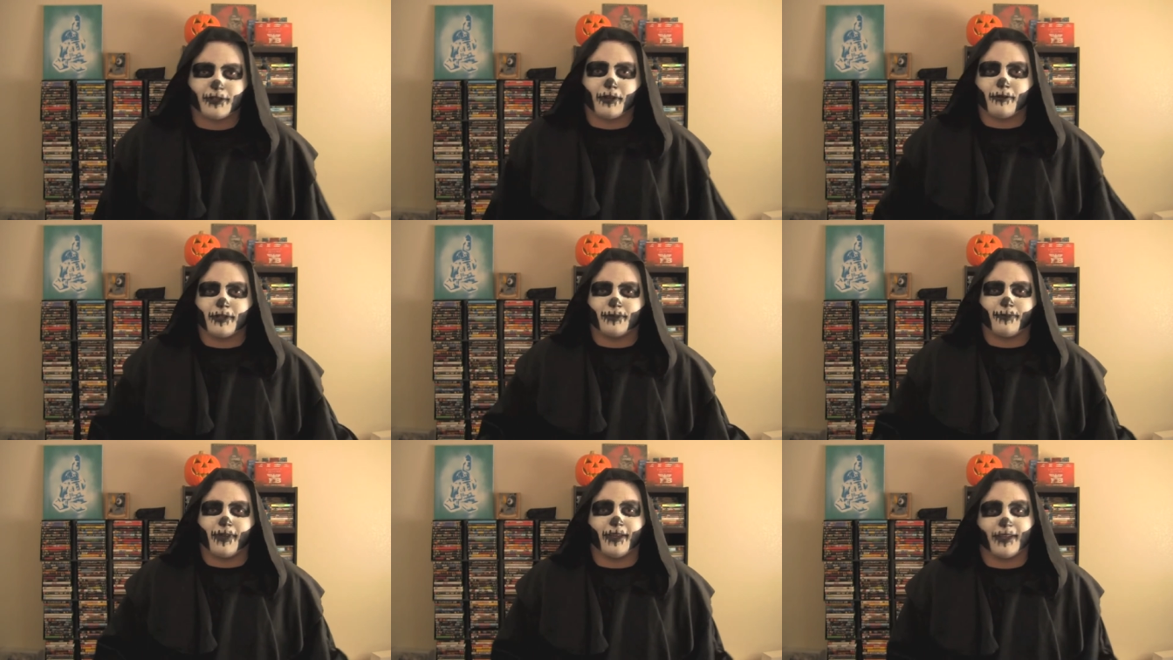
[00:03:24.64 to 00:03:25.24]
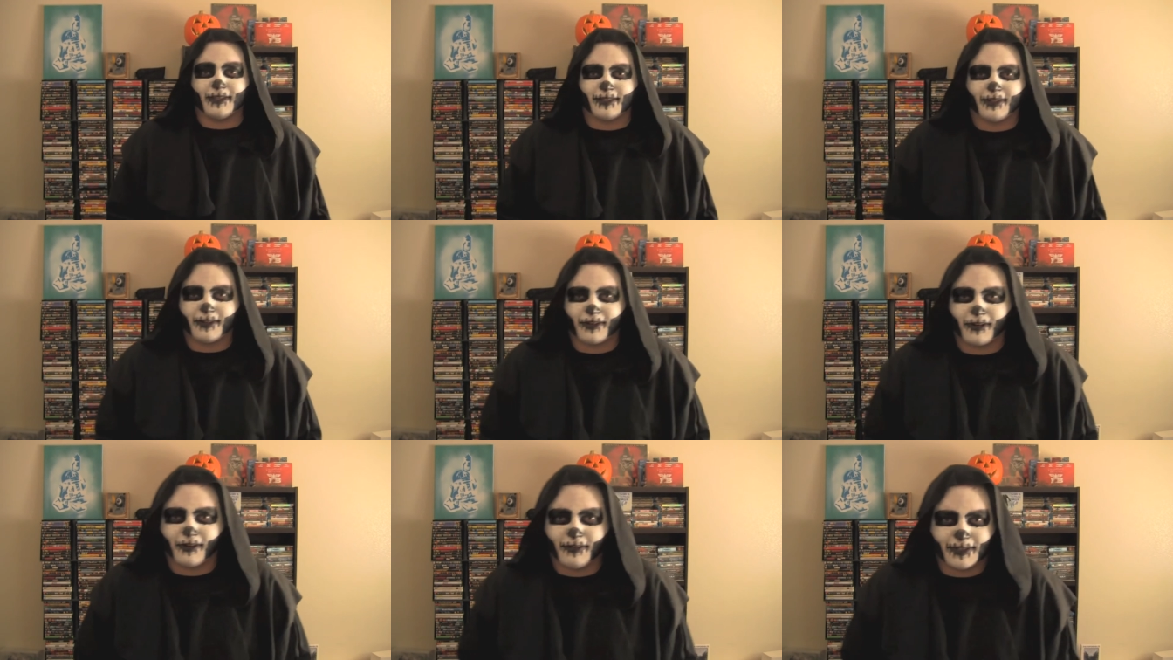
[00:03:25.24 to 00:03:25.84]
so to speak, isn't
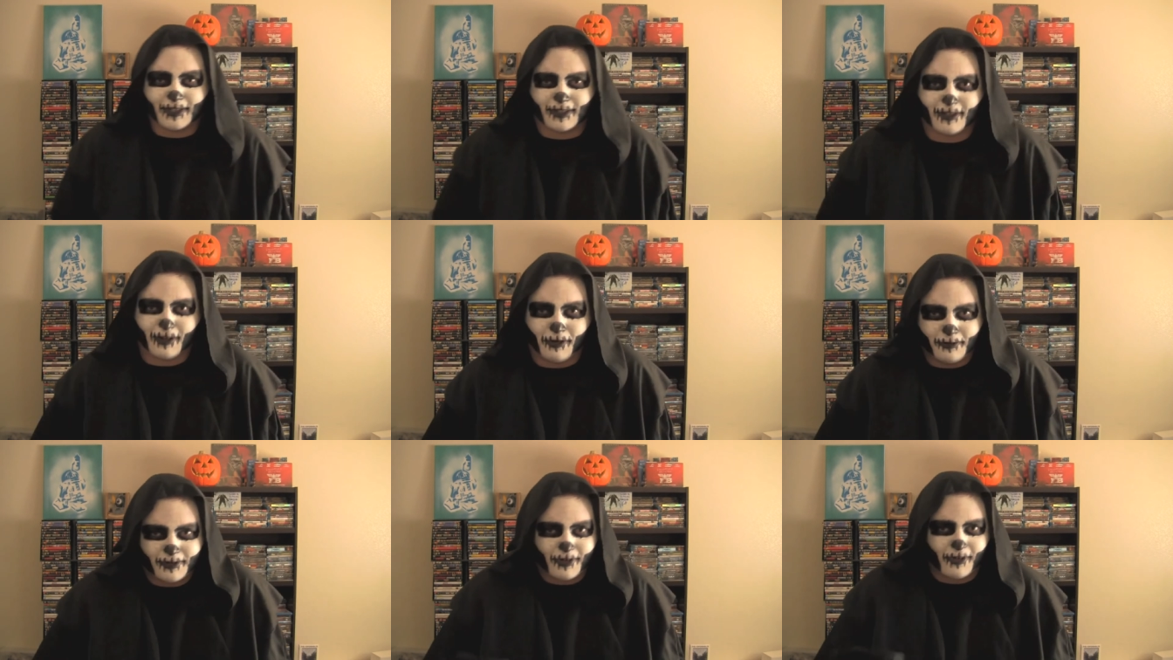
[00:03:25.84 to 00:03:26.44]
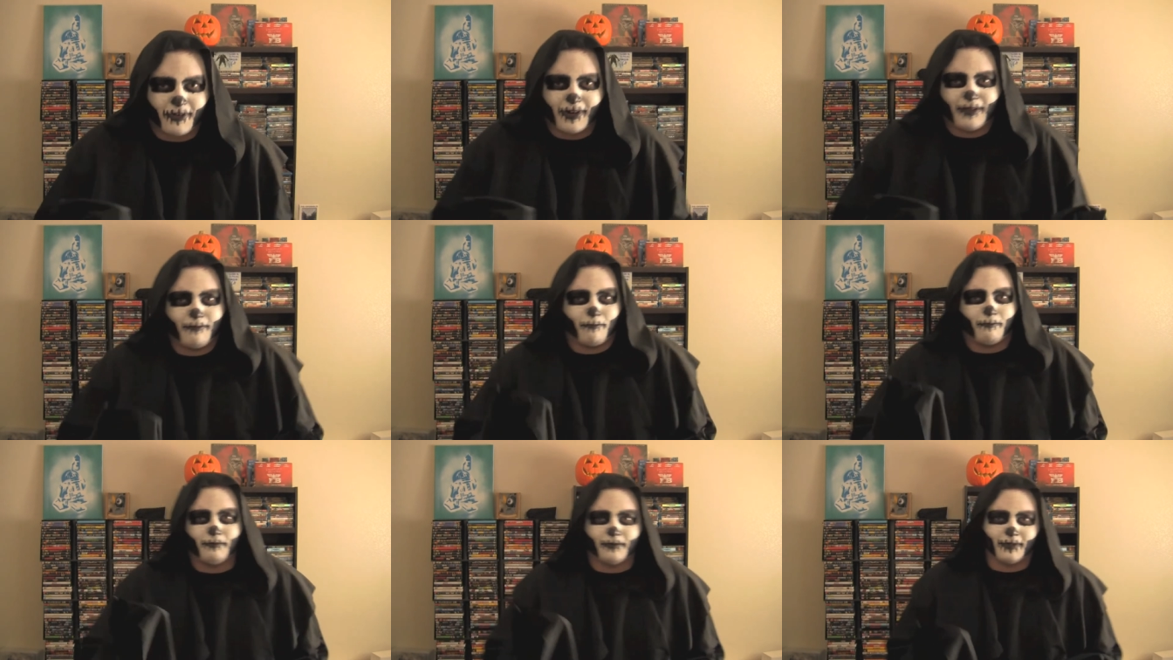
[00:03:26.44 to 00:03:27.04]
a girl. It's this little
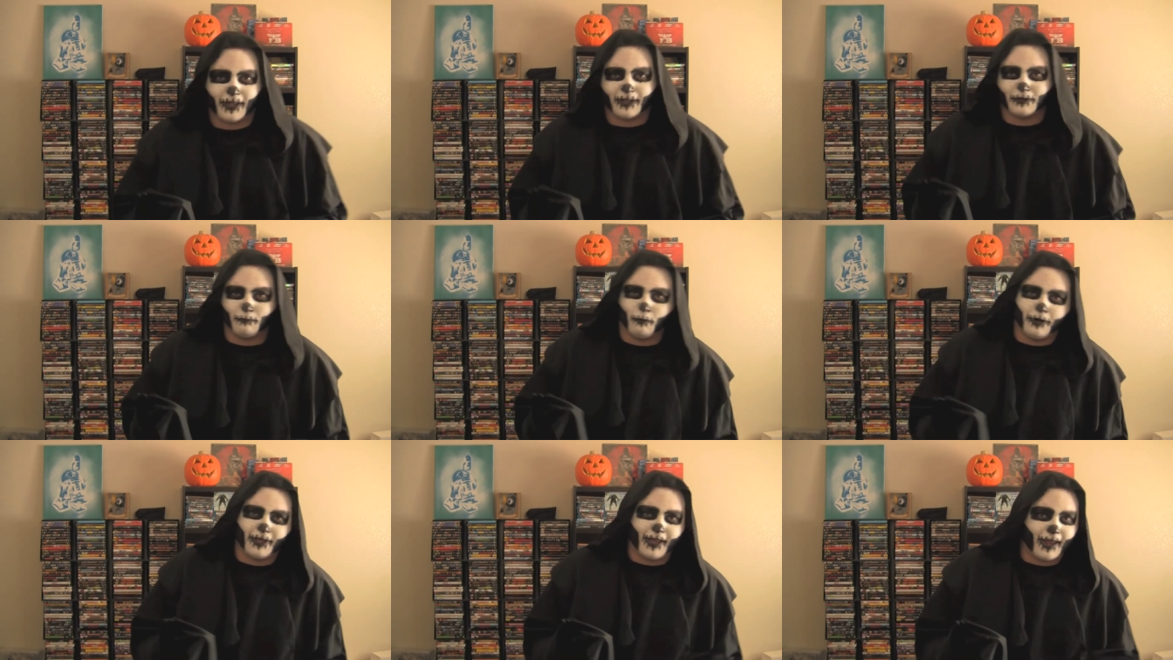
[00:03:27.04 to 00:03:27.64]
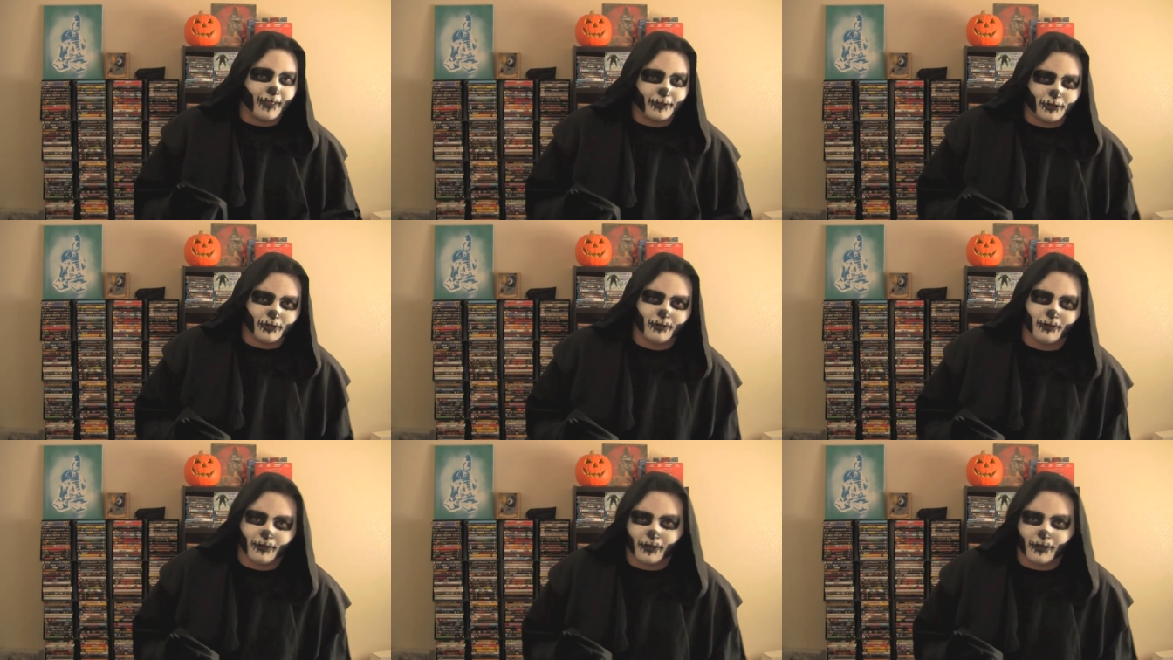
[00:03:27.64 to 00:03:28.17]
nerdy, like Woody Allen Jr.